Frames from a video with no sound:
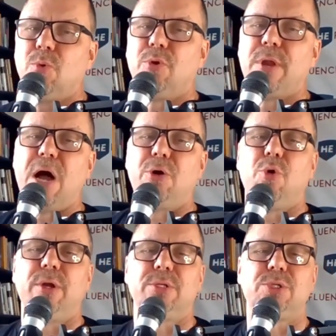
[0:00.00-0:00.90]
We're now
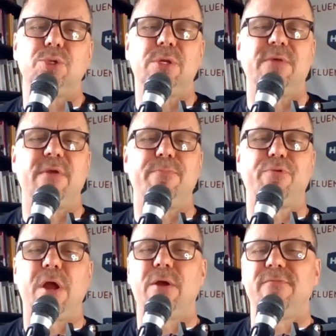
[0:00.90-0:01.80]
going to give a
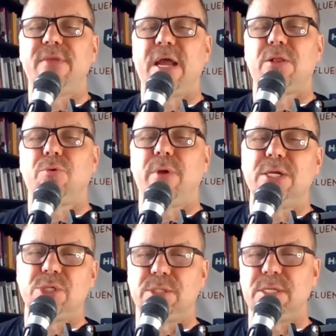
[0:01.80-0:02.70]
prayer of
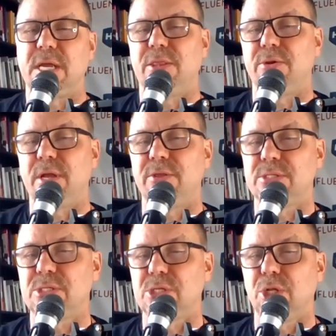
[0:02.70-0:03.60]
declaration together. Now,
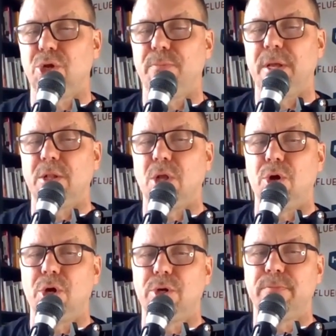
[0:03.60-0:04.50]
this is a little bit
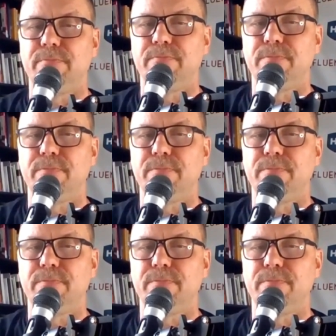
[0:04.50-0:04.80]
longer.